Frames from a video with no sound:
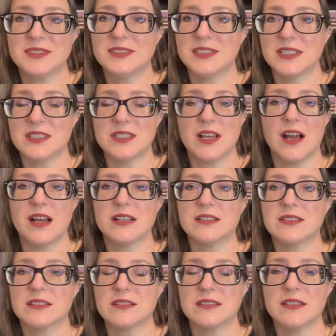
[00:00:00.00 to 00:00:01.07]
Is
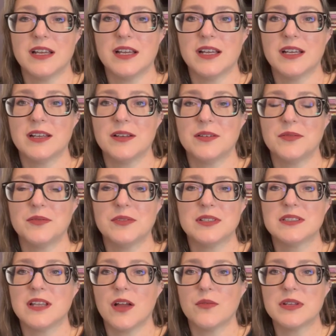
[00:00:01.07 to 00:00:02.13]

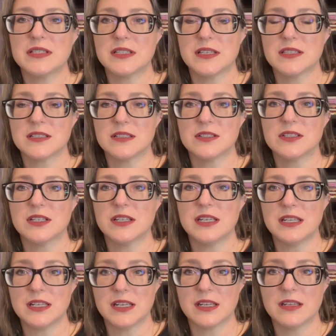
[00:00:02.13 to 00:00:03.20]
not resistant to
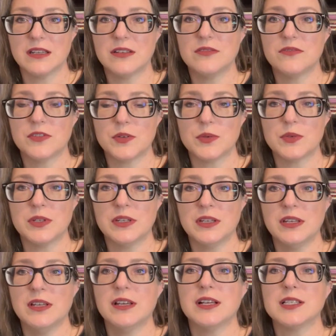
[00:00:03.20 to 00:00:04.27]
eating and food,
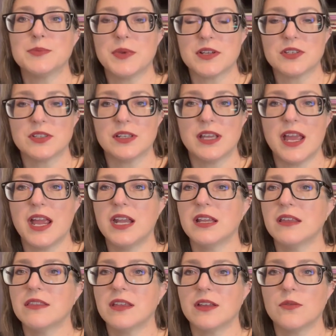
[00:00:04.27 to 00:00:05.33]
especially
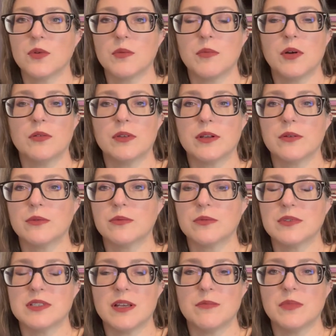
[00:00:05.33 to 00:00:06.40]
anything remotely
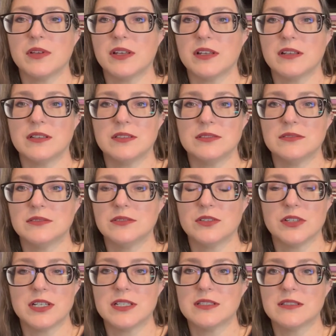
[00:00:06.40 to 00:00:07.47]
resembling
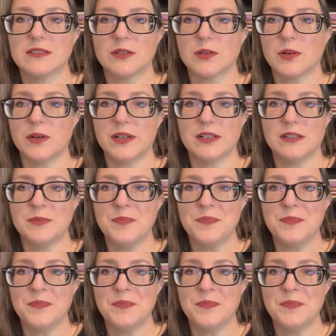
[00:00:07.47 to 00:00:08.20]
grease or oil.